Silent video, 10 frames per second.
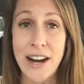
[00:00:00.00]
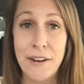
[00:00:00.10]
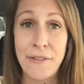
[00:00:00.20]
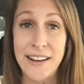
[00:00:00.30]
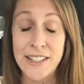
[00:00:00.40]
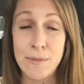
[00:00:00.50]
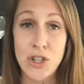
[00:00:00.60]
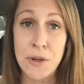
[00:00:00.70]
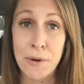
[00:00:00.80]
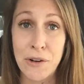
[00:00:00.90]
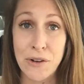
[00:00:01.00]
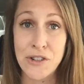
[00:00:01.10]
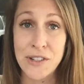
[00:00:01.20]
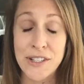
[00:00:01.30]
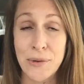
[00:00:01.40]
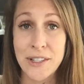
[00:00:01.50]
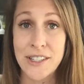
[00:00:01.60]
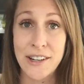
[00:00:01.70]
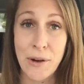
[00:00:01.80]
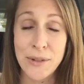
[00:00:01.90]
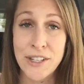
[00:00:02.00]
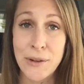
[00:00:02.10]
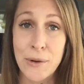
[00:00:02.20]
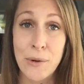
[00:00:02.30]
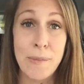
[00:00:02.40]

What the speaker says: trying to find some cheaper grocery stores to go to,